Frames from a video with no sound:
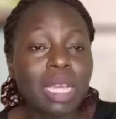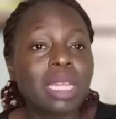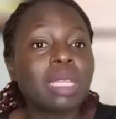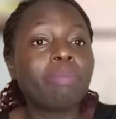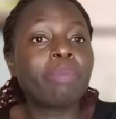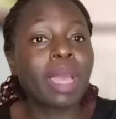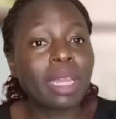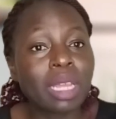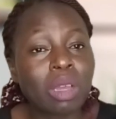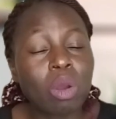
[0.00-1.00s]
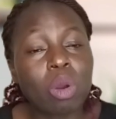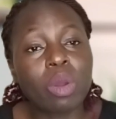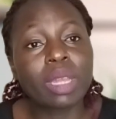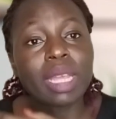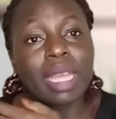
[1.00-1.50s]
depending
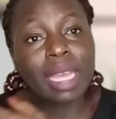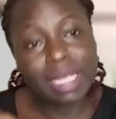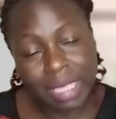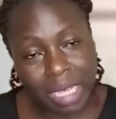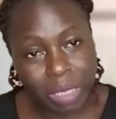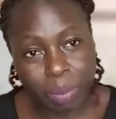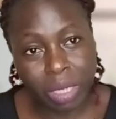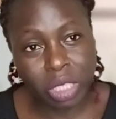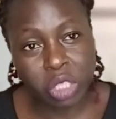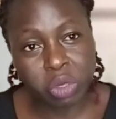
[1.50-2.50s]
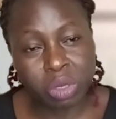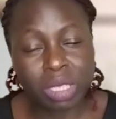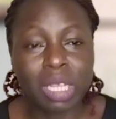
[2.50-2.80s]
on its expectations.